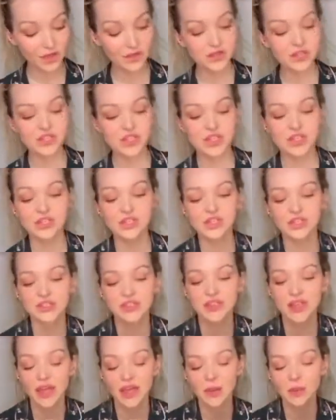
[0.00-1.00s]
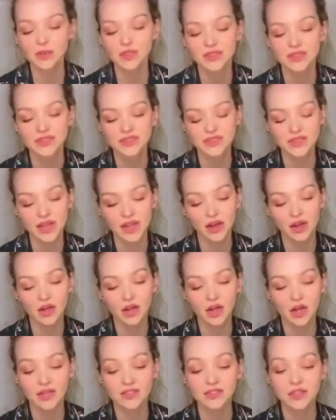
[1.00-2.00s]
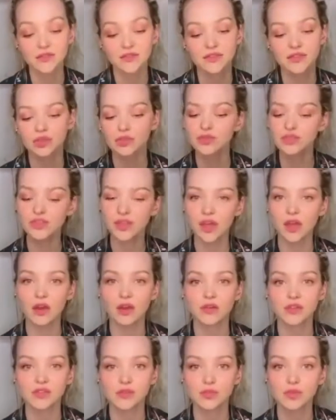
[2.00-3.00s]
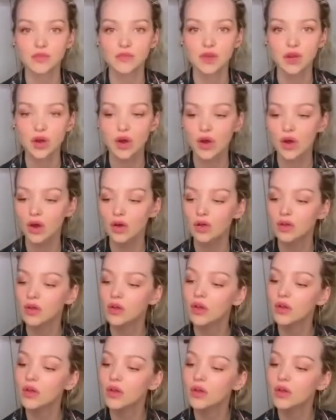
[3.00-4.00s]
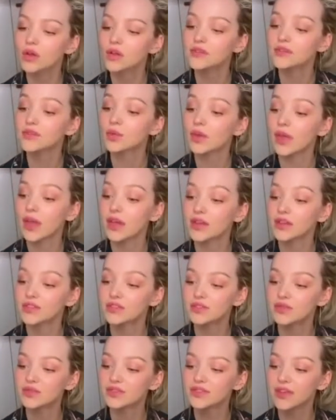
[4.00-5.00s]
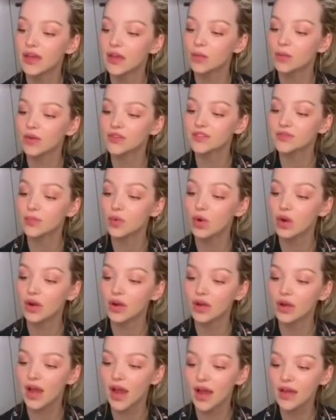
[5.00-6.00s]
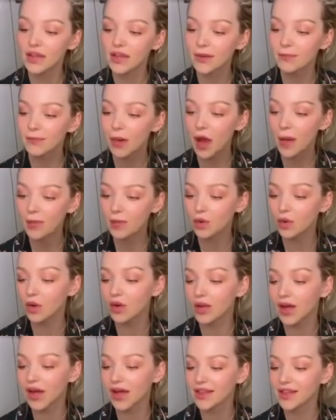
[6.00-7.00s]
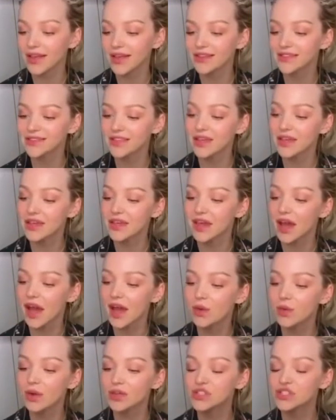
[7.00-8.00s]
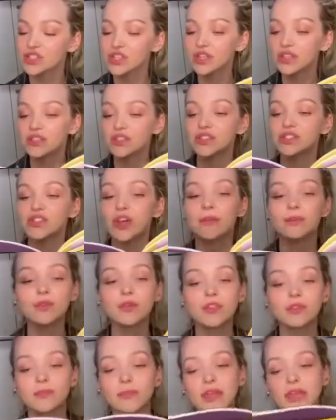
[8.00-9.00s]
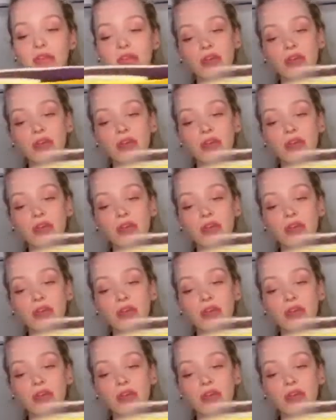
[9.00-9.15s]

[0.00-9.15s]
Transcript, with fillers: Jean just gaped and stared, as if too scared to move at all. So Katie Sue sang once more, I like popcorn, I like tea, I want Jean to jump with me.